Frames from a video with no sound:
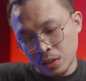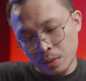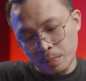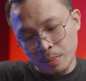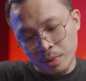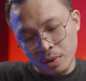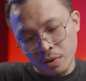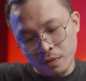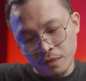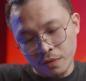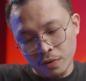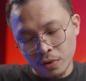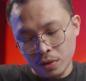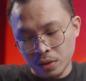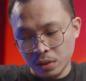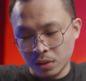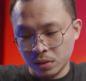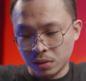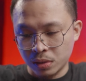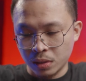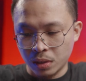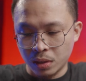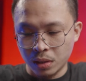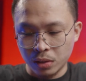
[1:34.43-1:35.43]
and manual
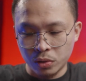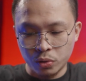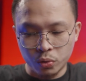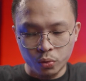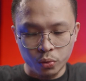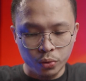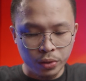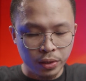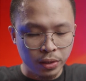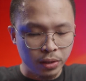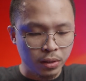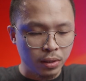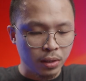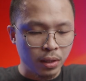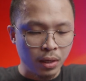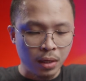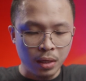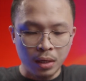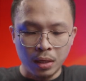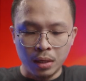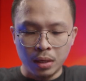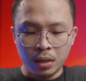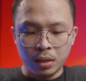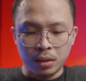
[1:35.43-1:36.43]
focus switch,
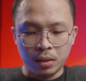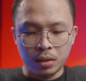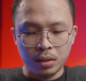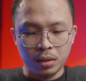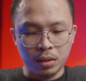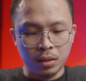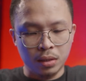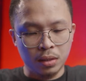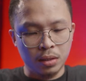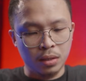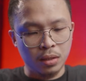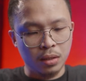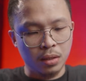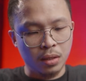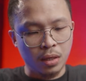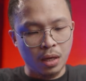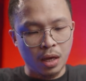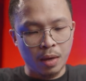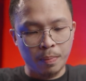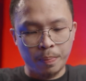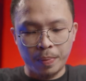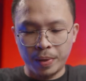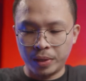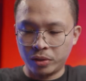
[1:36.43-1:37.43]
the
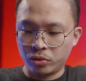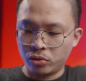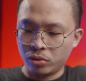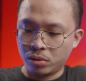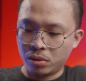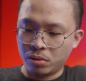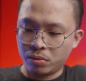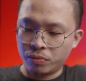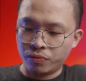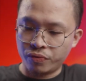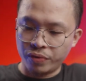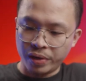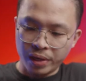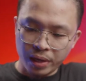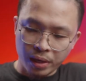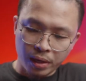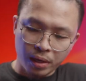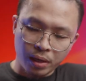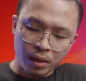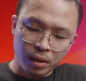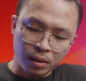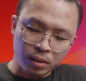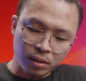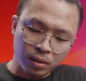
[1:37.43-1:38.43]
aperture
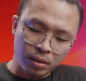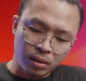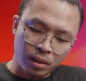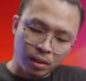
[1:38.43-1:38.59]
rings,